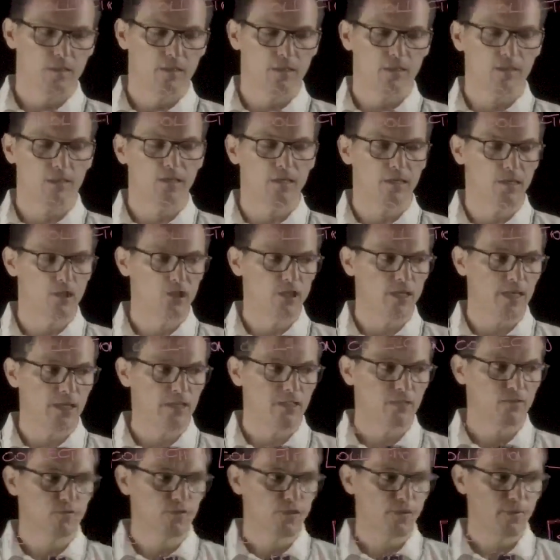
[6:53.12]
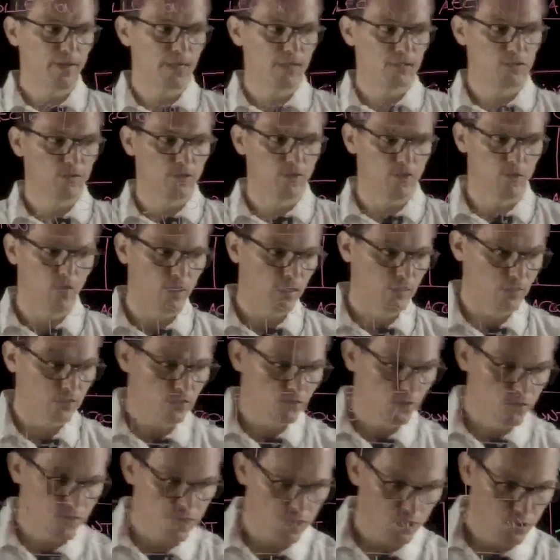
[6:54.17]
in the Azure Active Directory or
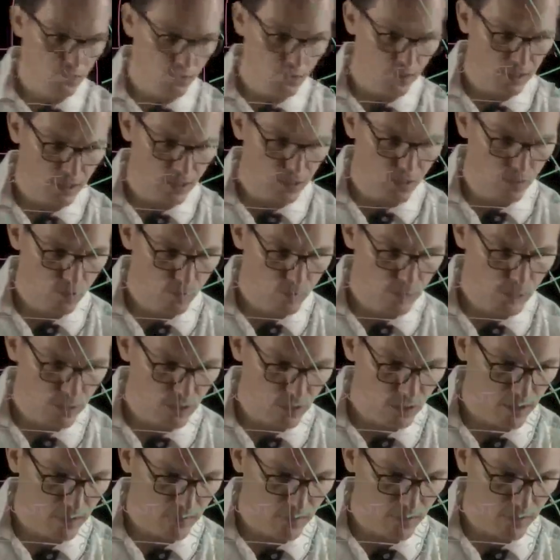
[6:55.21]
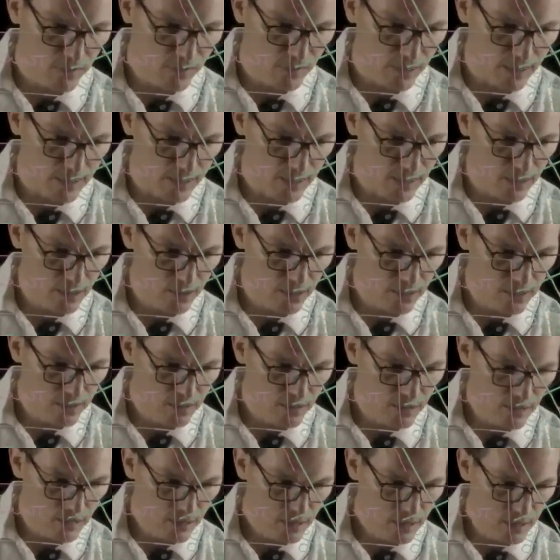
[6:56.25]
to a security group that you have defined here
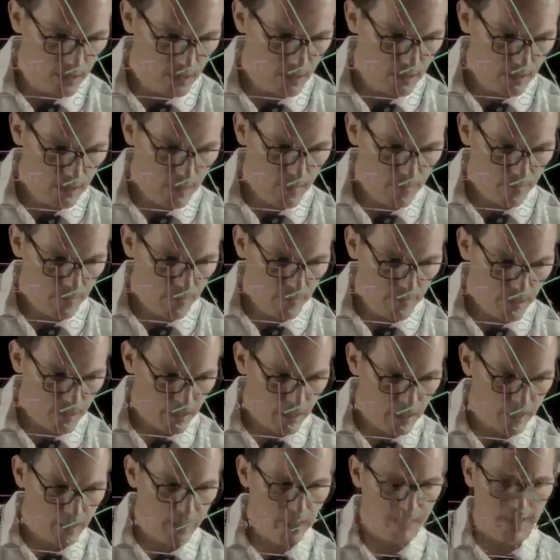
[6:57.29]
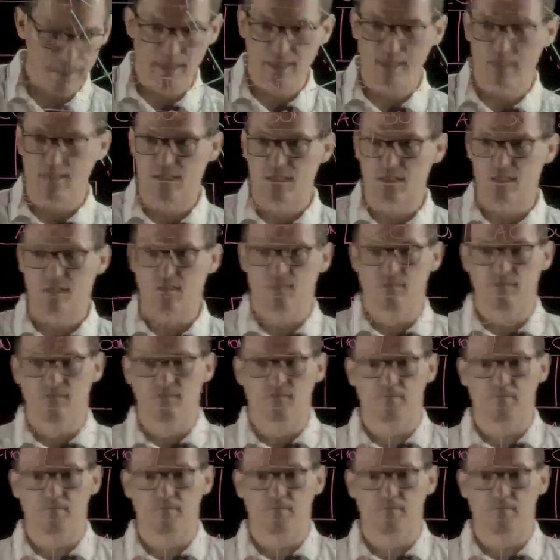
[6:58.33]
in the IAS.